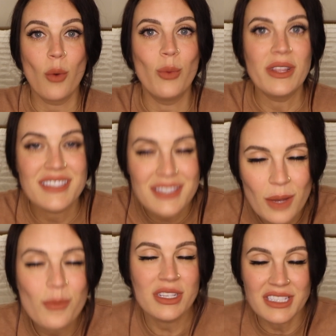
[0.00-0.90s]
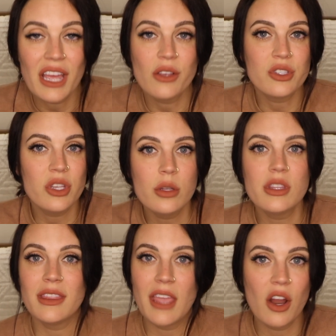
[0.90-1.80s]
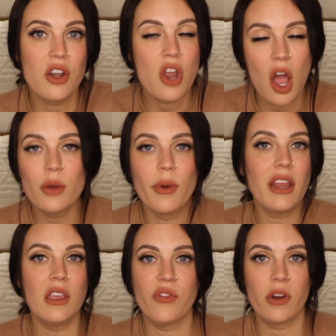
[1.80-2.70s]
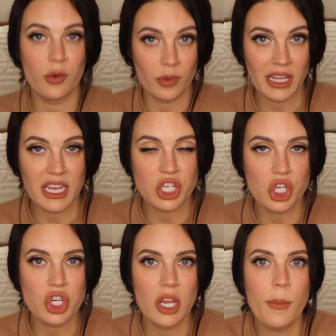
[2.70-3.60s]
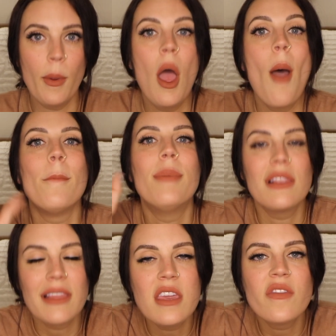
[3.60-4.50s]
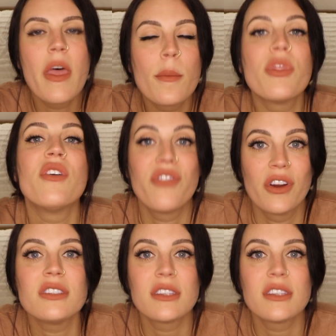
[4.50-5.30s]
When someone tells you that they are not ready for a relationship, believe them the first